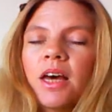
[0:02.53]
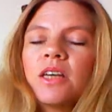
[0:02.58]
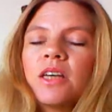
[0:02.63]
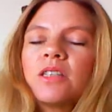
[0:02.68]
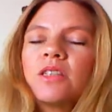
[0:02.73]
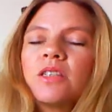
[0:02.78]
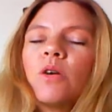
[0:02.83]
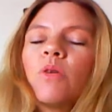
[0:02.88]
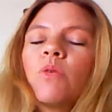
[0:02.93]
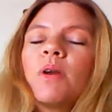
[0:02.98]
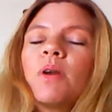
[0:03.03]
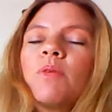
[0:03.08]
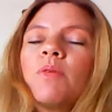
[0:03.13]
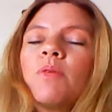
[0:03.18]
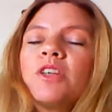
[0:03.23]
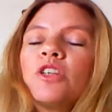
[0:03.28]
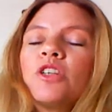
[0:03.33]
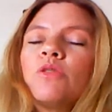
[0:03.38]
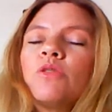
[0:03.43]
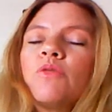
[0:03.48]
So we
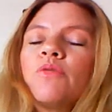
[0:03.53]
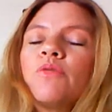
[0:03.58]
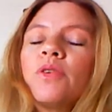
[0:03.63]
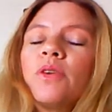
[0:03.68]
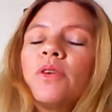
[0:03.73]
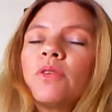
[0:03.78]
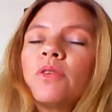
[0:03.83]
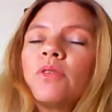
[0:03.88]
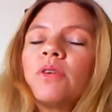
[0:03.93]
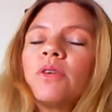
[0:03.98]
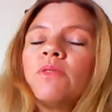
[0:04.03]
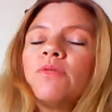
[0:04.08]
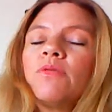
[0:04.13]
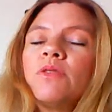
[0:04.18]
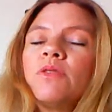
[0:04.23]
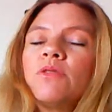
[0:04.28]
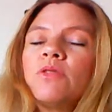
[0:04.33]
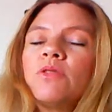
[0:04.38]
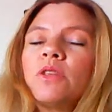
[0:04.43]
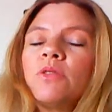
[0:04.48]
wish to further
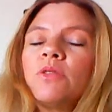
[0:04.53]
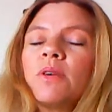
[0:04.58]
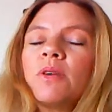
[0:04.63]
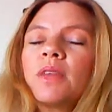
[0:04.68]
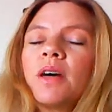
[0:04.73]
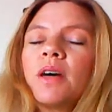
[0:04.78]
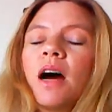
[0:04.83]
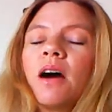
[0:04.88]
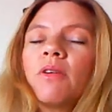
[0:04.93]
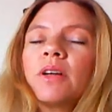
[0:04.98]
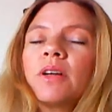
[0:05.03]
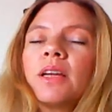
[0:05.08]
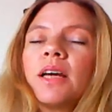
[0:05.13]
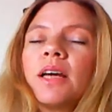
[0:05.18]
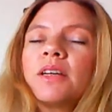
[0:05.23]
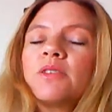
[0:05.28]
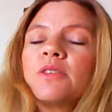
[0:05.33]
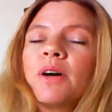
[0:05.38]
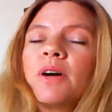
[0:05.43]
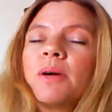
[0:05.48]
infuse you with our
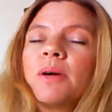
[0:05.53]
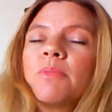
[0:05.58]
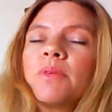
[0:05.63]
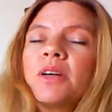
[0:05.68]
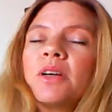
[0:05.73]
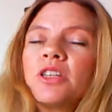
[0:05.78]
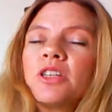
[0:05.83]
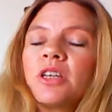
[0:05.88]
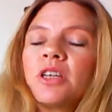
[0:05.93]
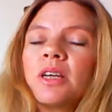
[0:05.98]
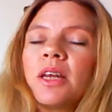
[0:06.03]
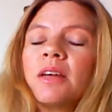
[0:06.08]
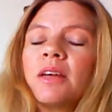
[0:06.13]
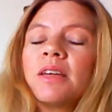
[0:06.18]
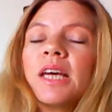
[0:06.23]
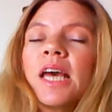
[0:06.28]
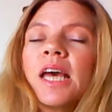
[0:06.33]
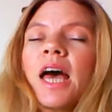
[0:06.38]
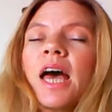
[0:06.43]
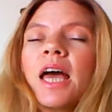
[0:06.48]
light vibration, and
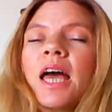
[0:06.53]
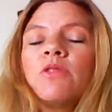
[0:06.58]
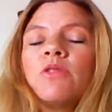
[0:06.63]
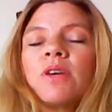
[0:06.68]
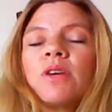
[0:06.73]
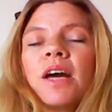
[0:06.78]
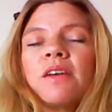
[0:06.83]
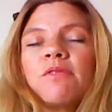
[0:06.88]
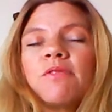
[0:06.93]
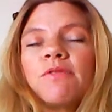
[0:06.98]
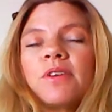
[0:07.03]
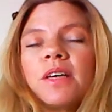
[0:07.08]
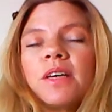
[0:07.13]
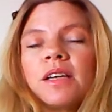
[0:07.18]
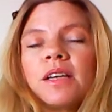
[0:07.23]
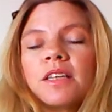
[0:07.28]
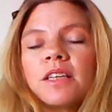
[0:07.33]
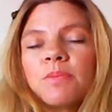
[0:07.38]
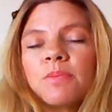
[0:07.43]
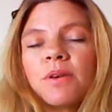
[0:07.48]
you can feel
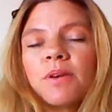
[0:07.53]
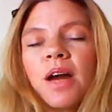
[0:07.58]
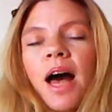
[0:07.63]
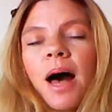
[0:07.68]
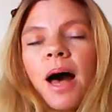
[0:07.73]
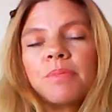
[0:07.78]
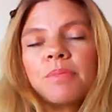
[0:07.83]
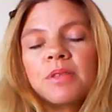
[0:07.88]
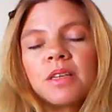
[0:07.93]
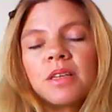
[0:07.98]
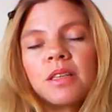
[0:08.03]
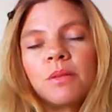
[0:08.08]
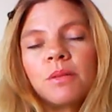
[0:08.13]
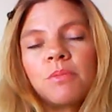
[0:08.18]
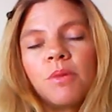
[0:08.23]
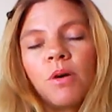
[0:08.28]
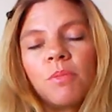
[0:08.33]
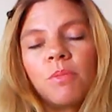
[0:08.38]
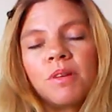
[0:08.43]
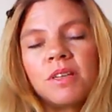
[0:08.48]
us perhaps at the
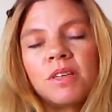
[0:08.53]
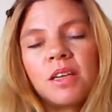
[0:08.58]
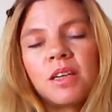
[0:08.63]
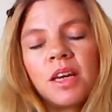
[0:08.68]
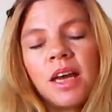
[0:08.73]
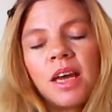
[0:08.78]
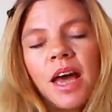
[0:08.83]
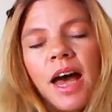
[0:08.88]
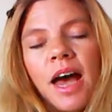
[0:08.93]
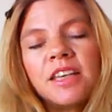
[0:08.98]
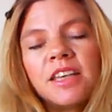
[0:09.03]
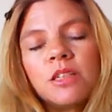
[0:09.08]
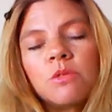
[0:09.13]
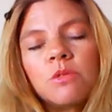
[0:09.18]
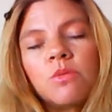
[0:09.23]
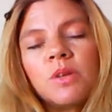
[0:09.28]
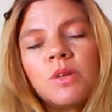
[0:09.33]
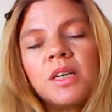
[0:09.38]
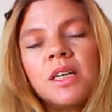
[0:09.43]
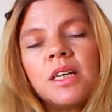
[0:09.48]
moment as
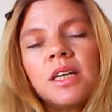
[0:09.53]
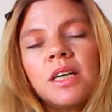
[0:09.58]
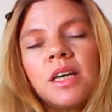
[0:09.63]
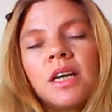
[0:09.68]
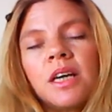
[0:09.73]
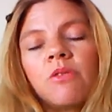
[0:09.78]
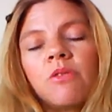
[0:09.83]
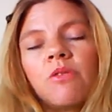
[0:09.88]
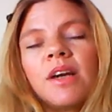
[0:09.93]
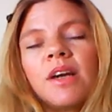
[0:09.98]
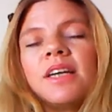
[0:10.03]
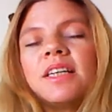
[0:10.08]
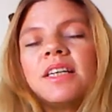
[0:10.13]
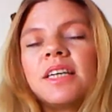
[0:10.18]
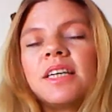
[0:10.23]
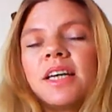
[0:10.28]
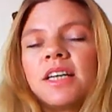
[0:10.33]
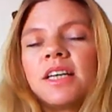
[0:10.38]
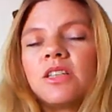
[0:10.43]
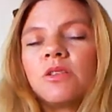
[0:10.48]
we
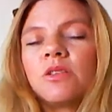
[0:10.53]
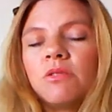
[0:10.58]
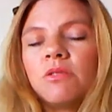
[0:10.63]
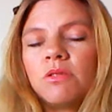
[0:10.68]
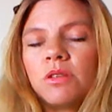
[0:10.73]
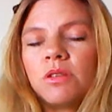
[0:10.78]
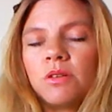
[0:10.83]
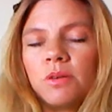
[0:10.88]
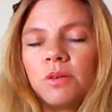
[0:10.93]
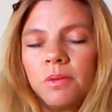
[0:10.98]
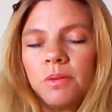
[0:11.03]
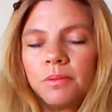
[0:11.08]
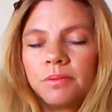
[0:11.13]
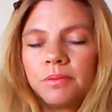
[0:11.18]
radiate to you